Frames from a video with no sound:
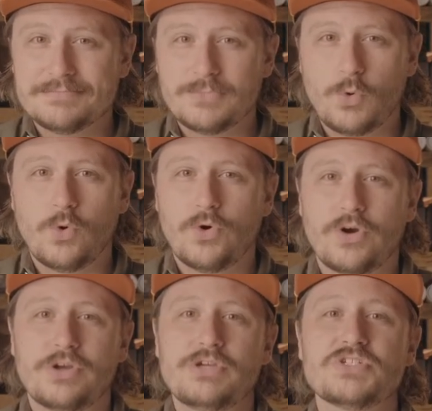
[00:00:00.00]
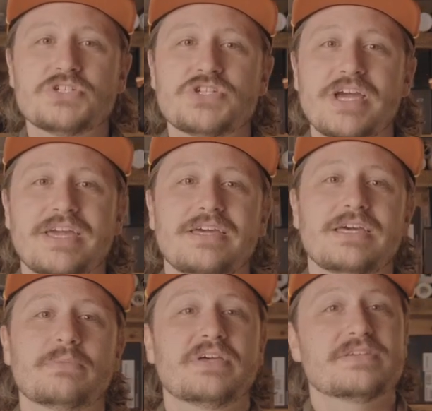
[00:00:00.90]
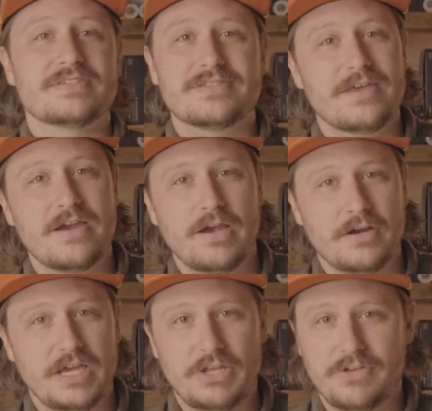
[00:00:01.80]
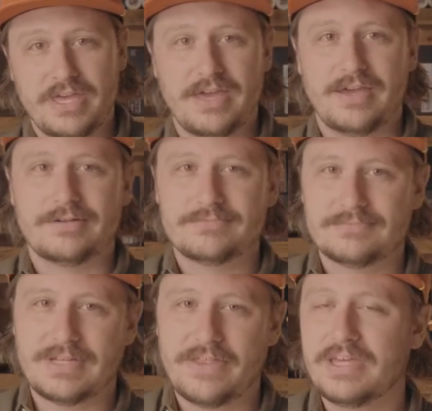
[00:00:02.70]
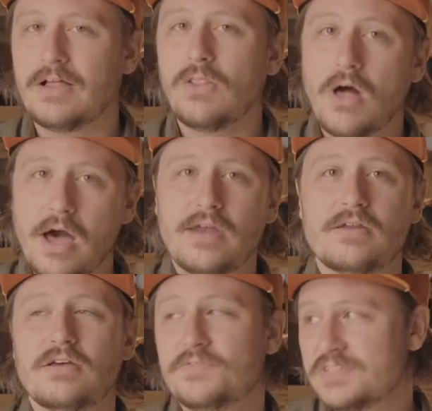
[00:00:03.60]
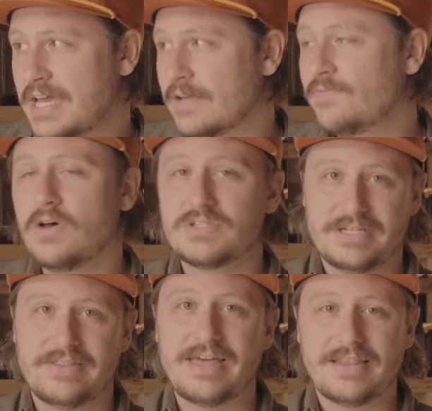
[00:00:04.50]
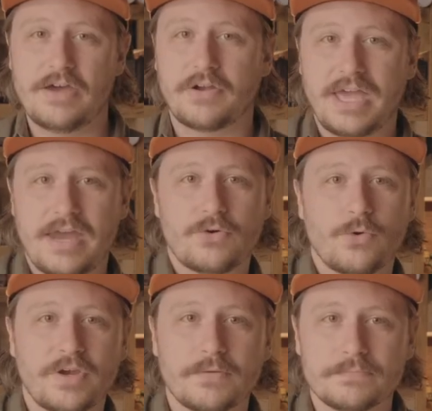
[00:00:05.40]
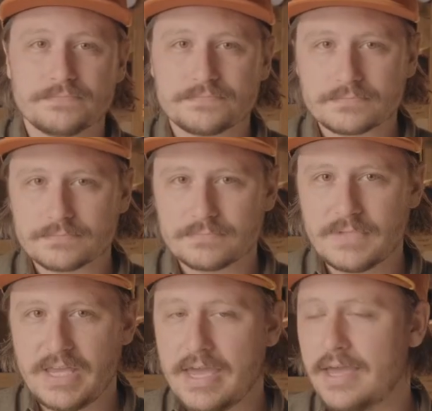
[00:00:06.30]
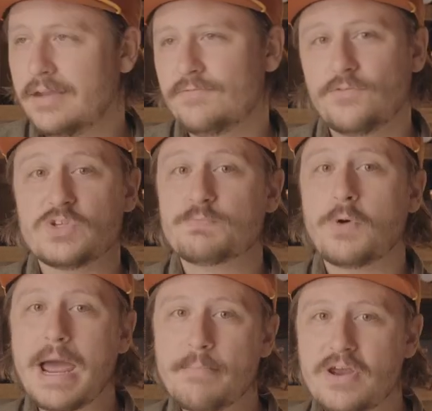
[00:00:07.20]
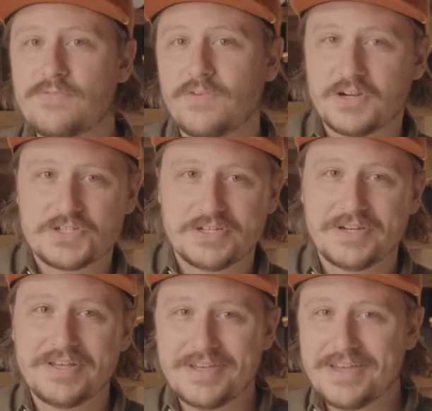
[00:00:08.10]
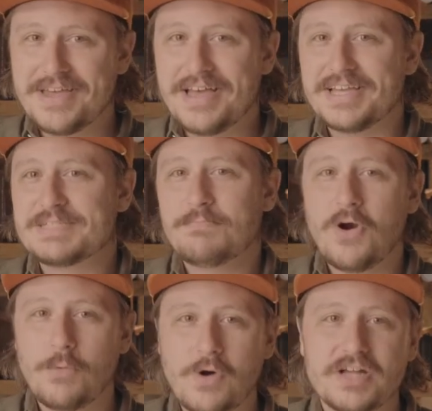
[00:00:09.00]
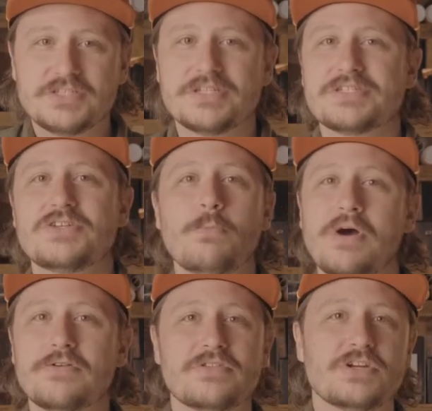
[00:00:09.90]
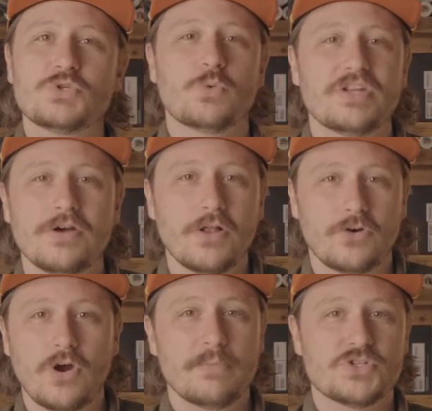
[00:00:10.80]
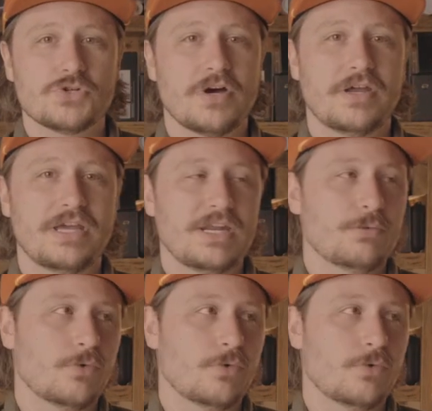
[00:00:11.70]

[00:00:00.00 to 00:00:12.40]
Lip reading: Or are you just checking it because it's there and you can? I think a lot of tech falls into that latter category. And for its primary function, a smartwatch is no better than a $20 Armatron, and it